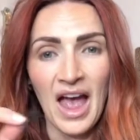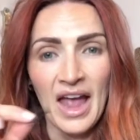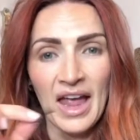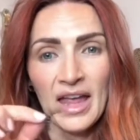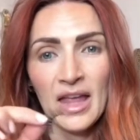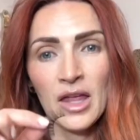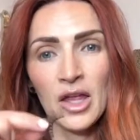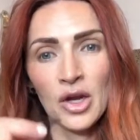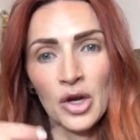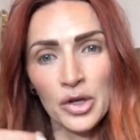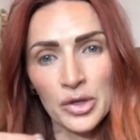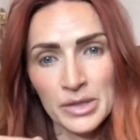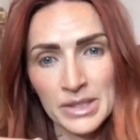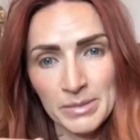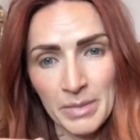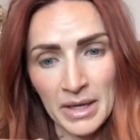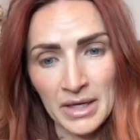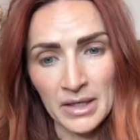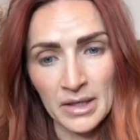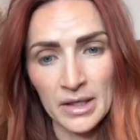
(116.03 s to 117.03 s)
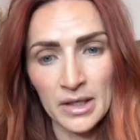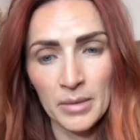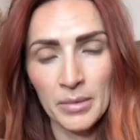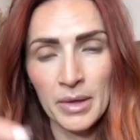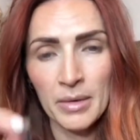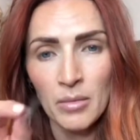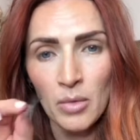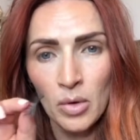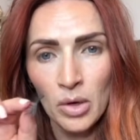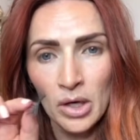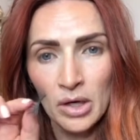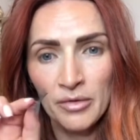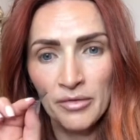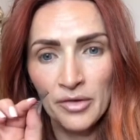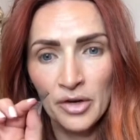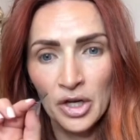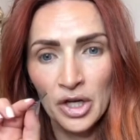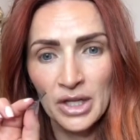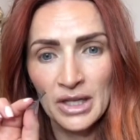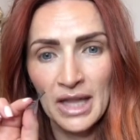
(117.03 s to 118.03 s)
you spend a little bit more
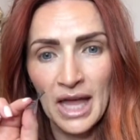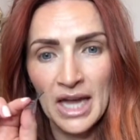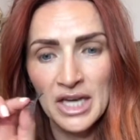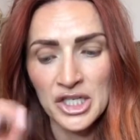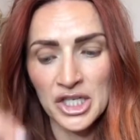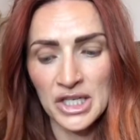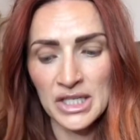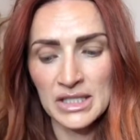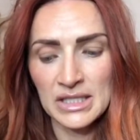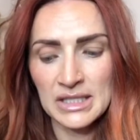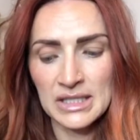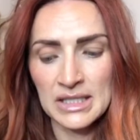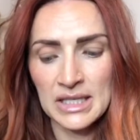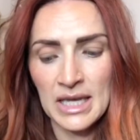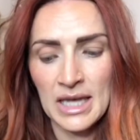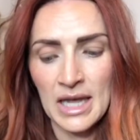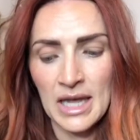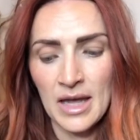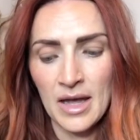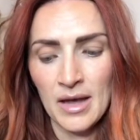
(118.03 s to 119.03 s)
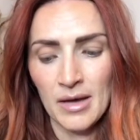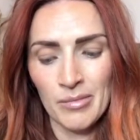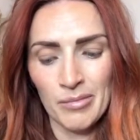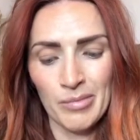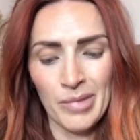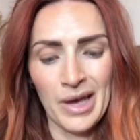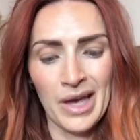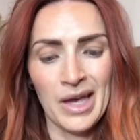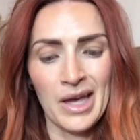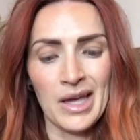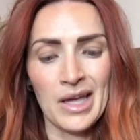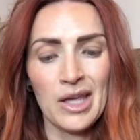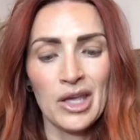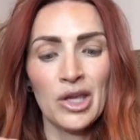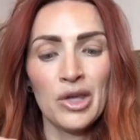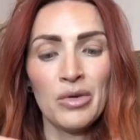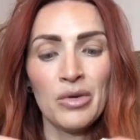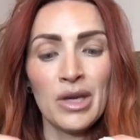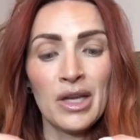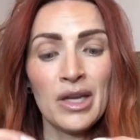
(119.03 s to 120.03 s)
for good lashes, but
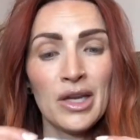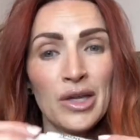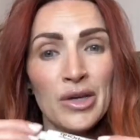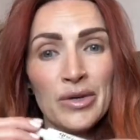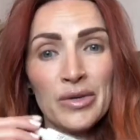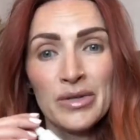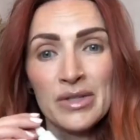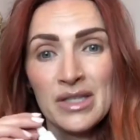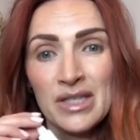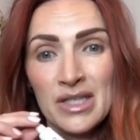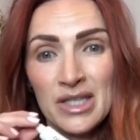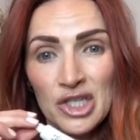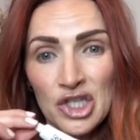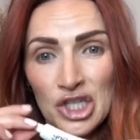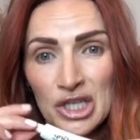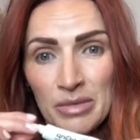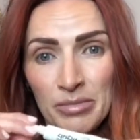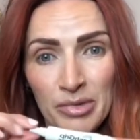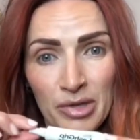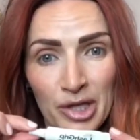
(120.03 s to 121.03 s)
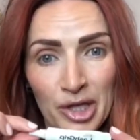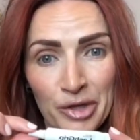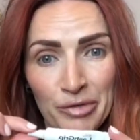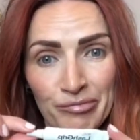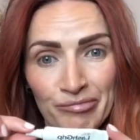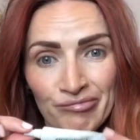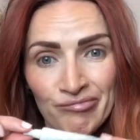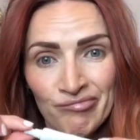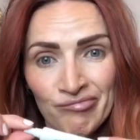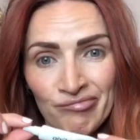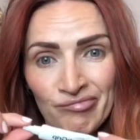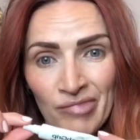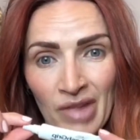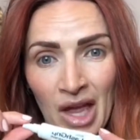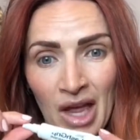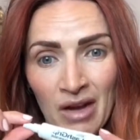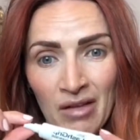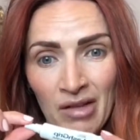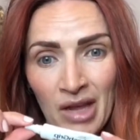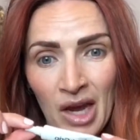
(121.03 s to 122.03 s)
you can use the cheap glue.
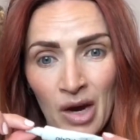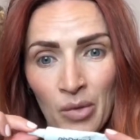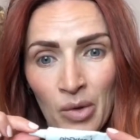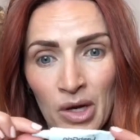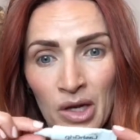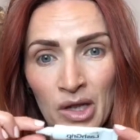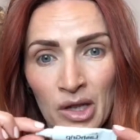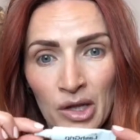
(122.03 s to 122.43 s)
I don't care what